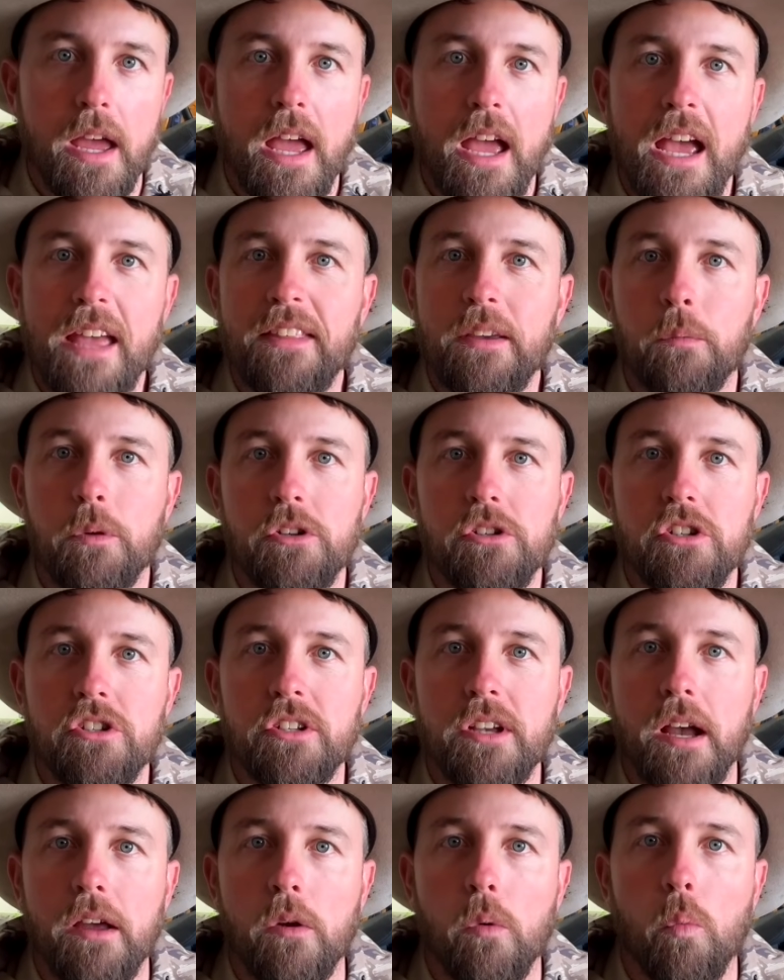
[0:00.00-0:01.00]
And then we just
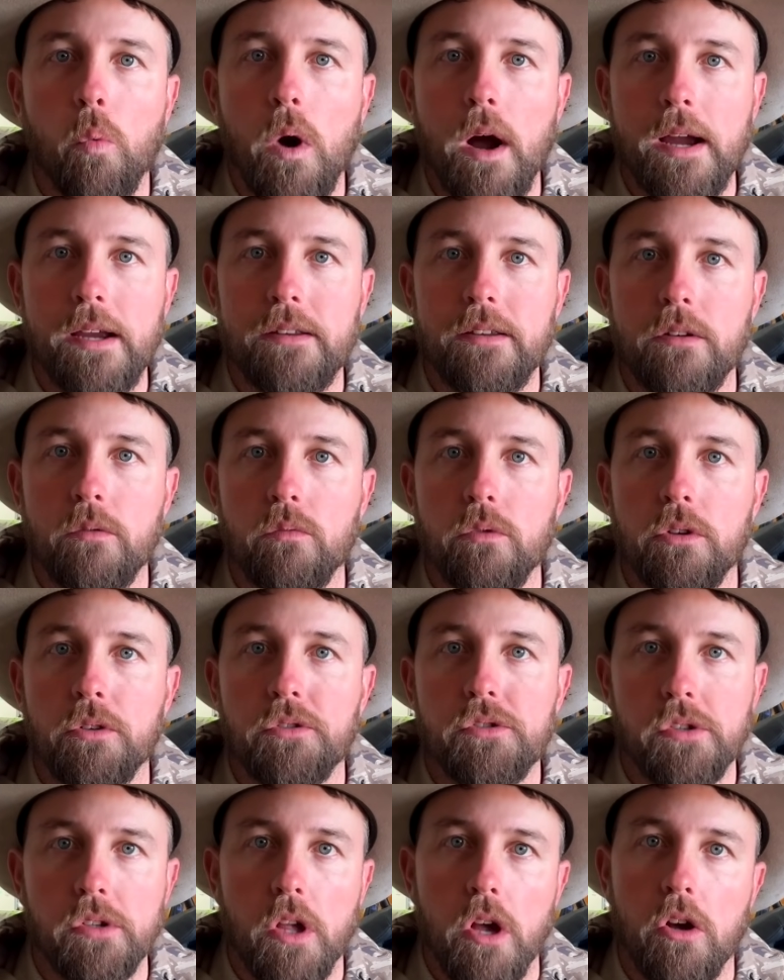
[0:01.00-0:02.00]
kind of wind it real
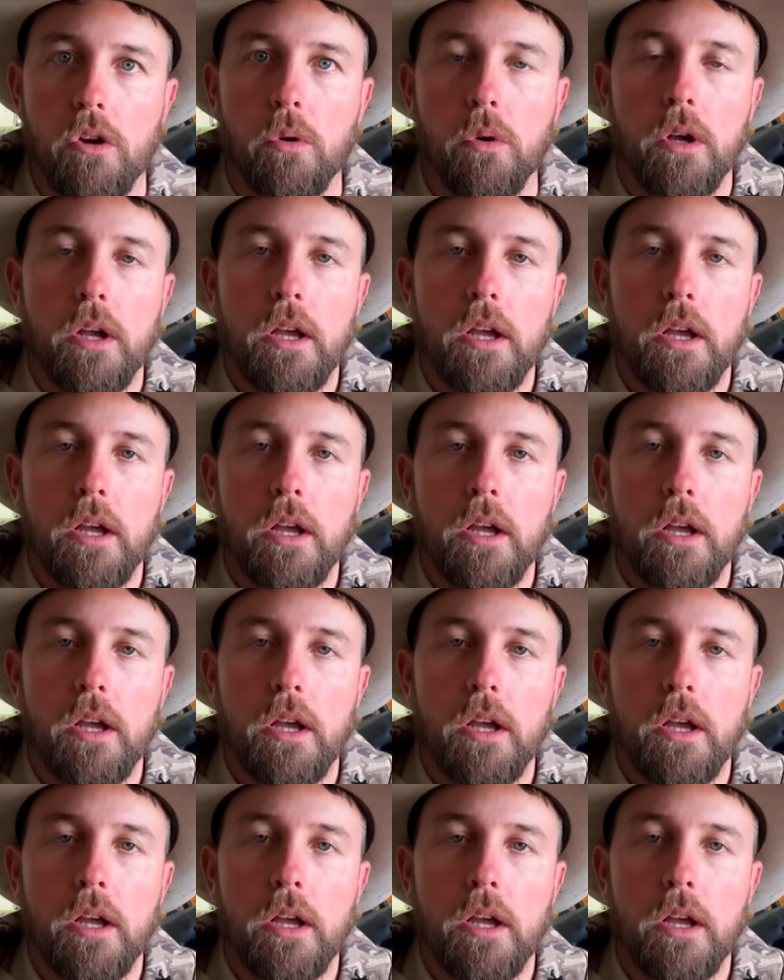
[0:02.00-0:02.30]
slow.